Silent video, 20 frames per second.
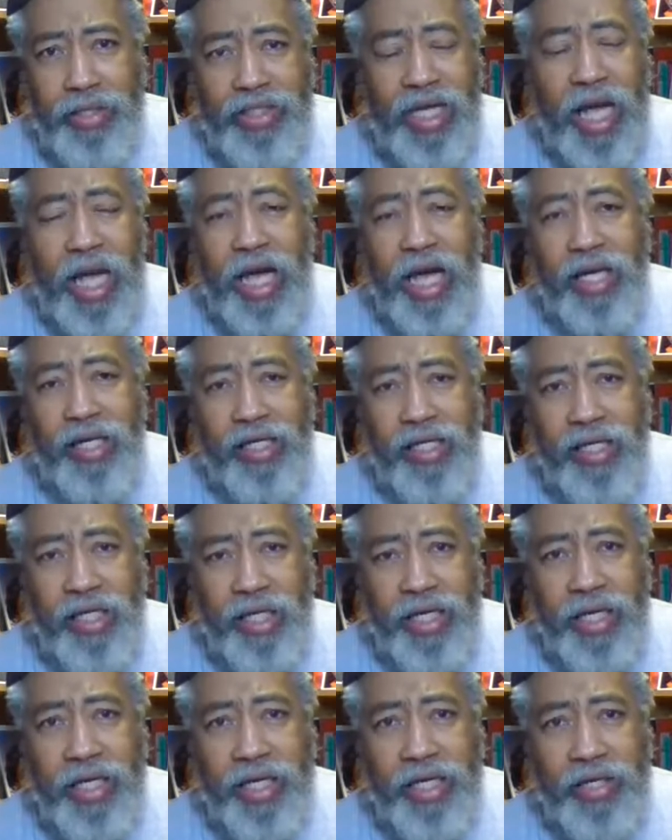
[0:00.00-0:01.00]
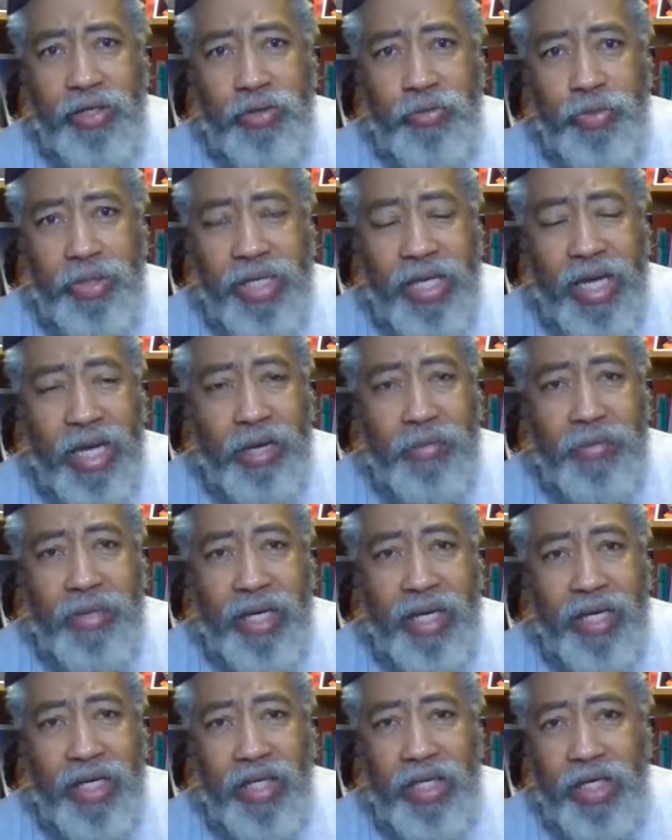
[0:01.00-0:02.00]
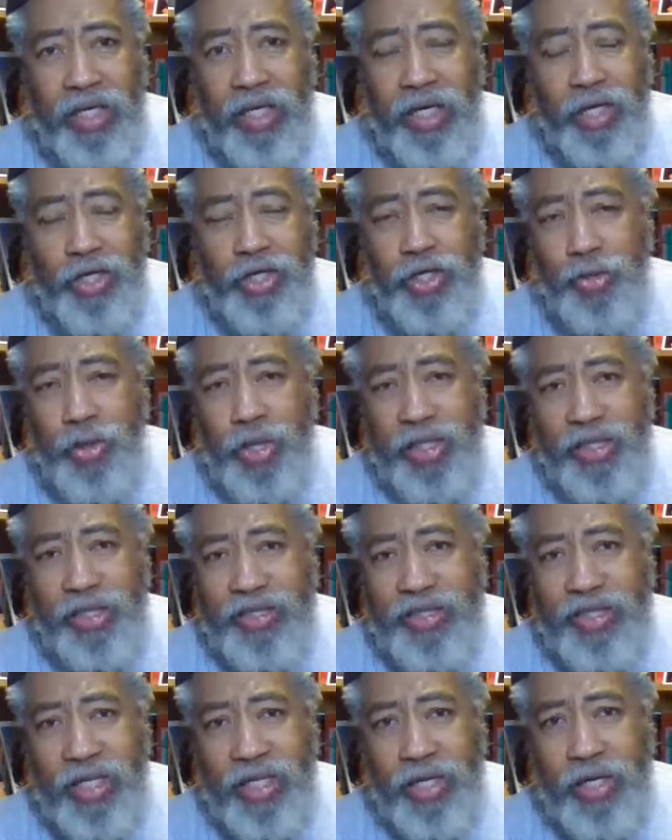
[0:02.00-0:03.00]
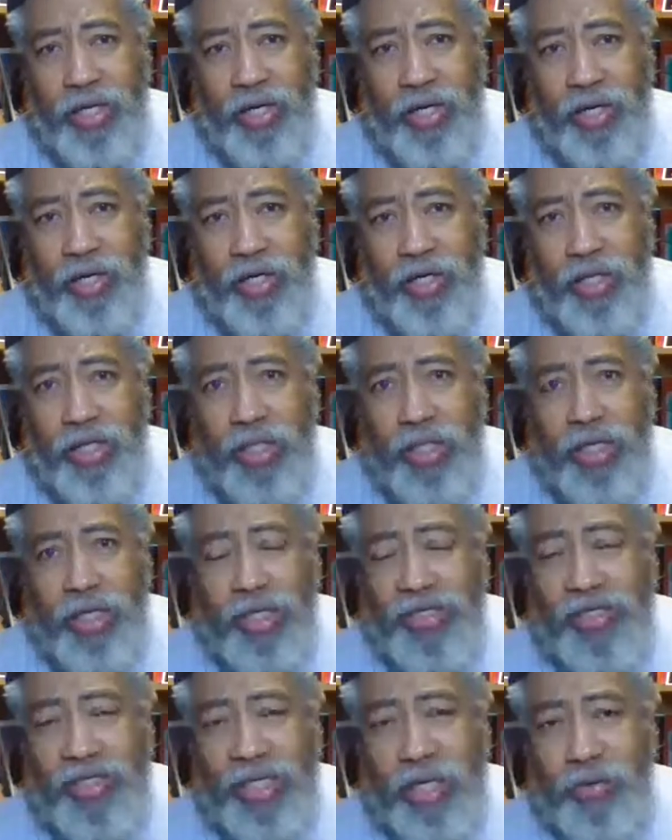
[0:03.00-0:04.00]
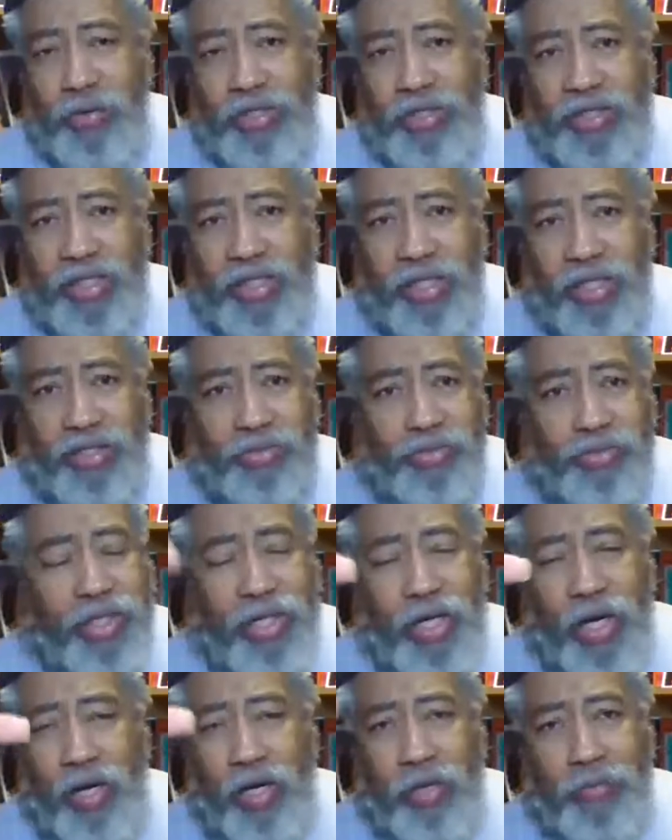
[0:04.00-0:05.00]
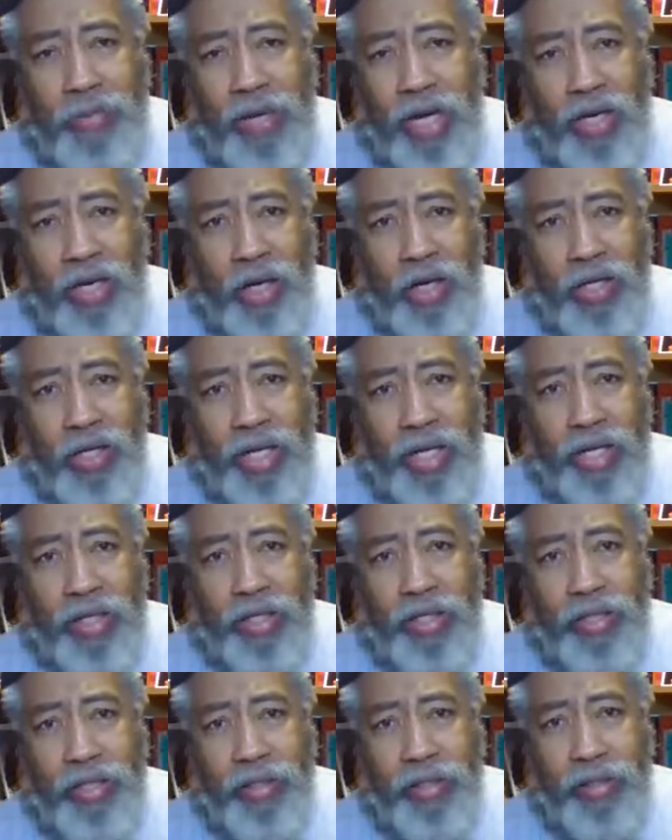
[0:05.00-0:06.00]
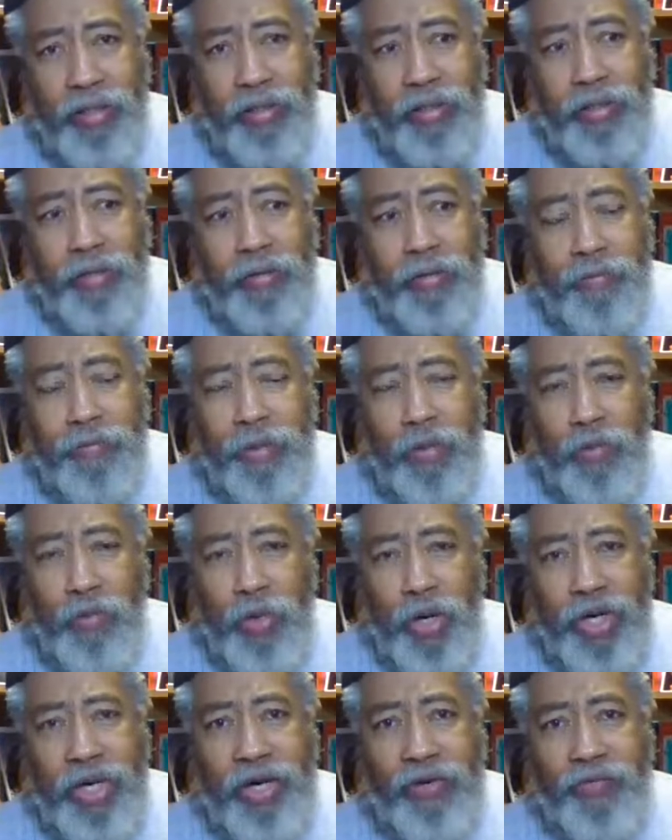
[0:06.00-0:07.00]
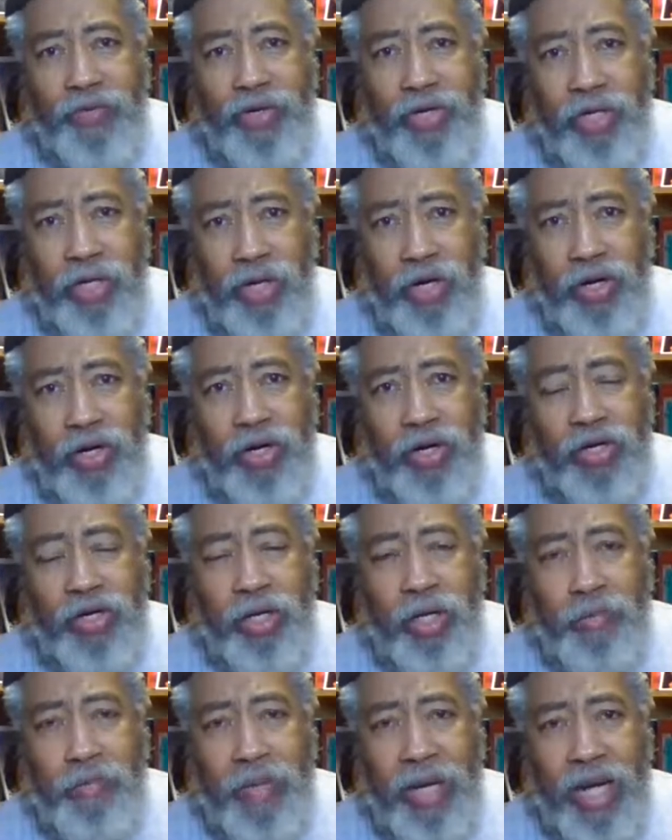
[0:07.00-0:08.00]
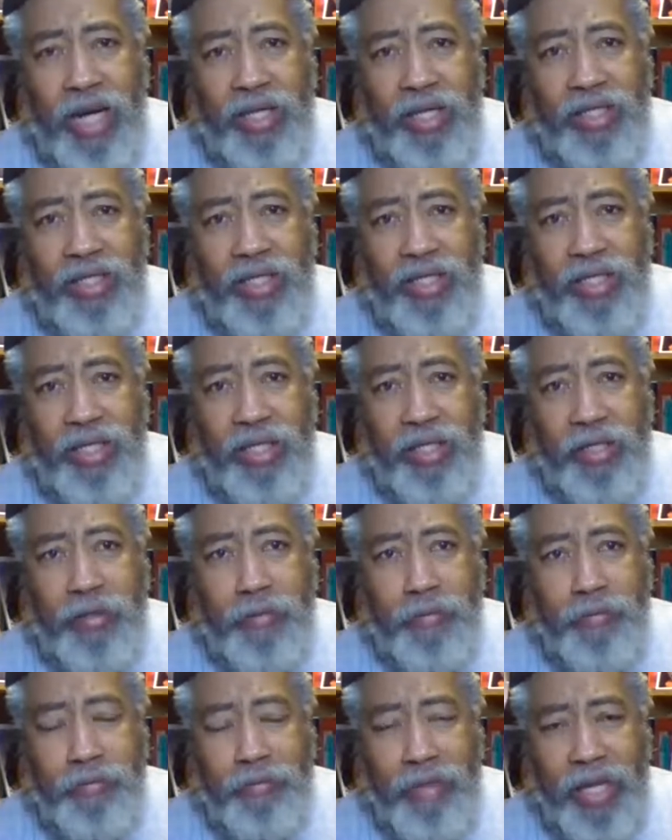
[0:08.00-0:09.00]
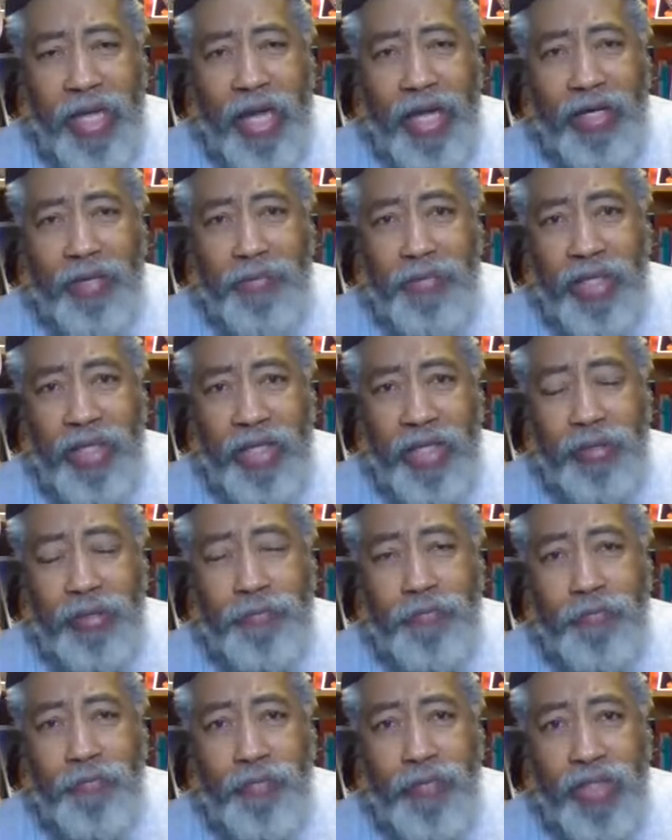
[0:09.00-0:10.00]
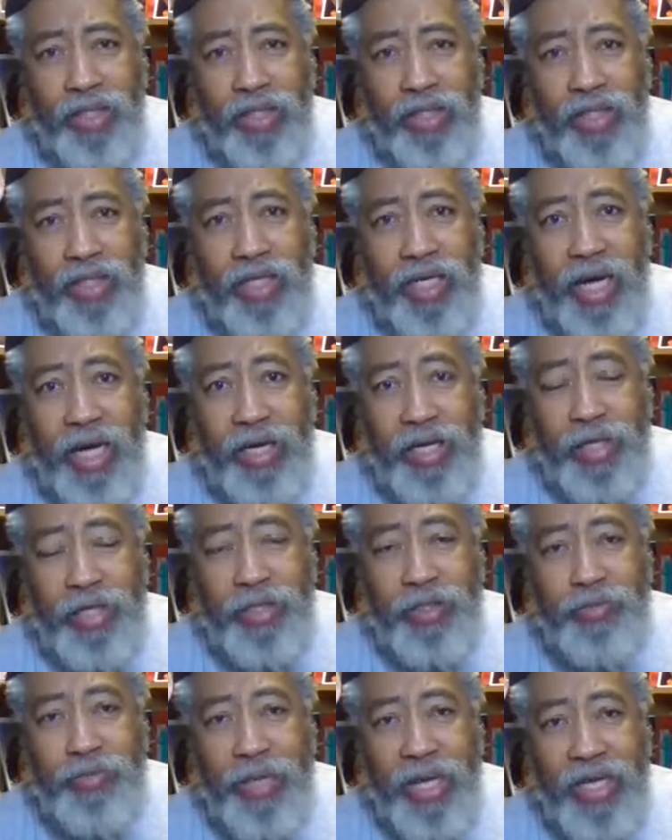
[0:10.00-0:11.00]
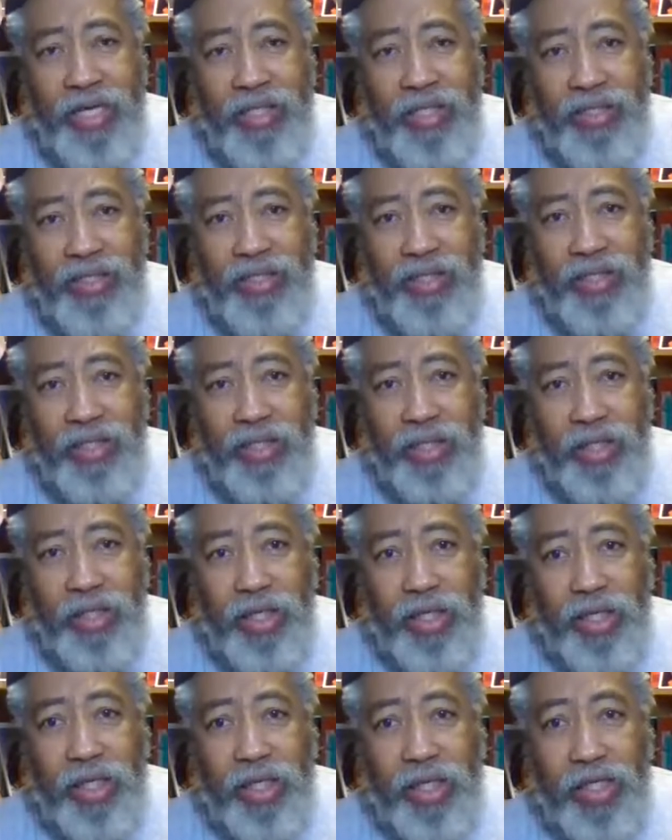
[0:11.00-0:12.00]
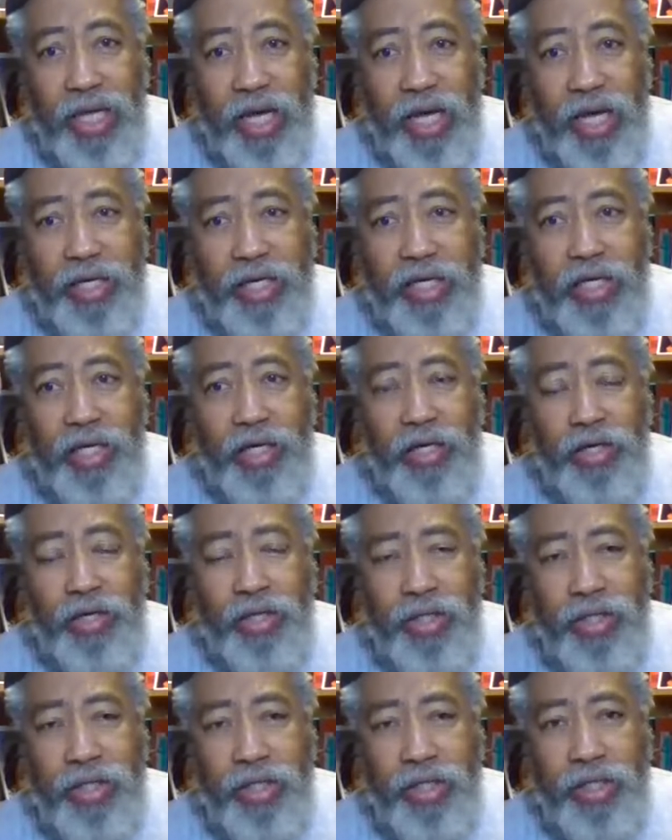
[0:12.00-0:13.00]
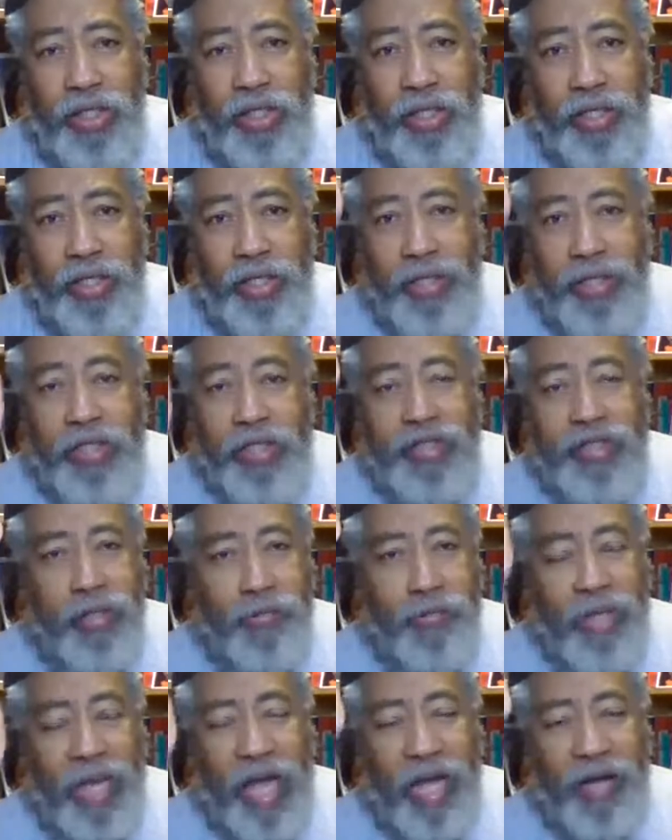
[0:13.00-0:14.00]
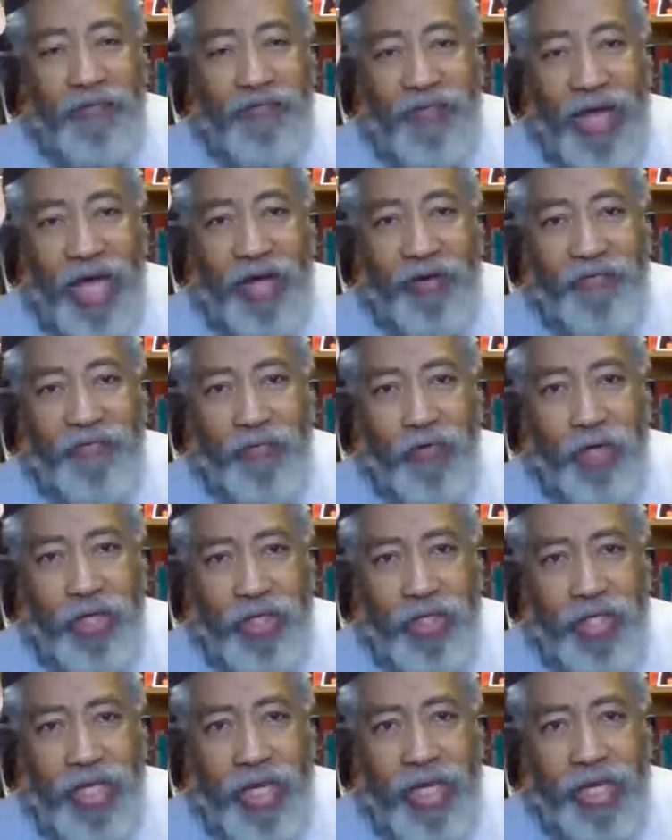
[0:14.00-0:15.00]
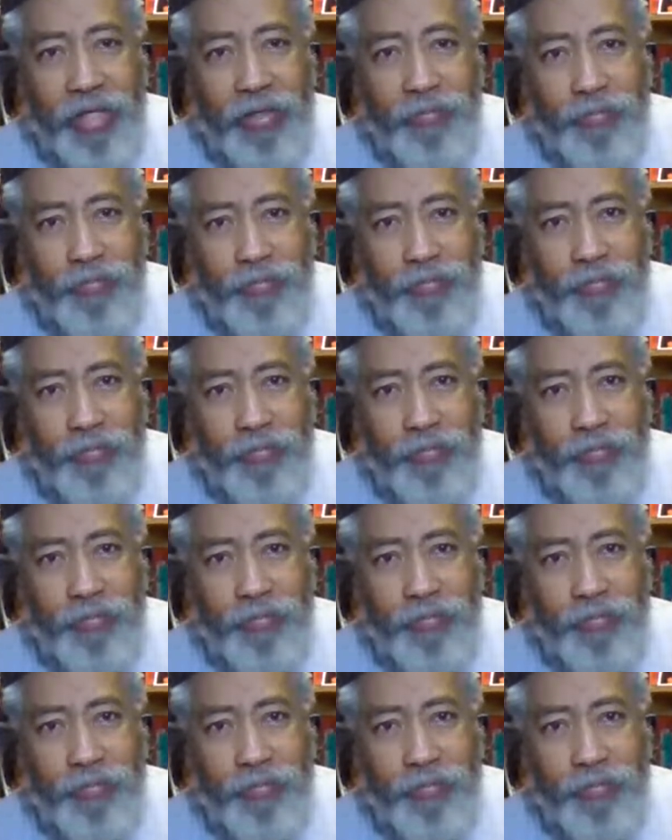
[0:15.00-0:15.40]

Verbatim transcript: John Glenn, who became a U.S. senator, et cetera, et cetera. So we didn't heard about all that. But what have we heard about the black men that got into space? Now, here is your black fact for today.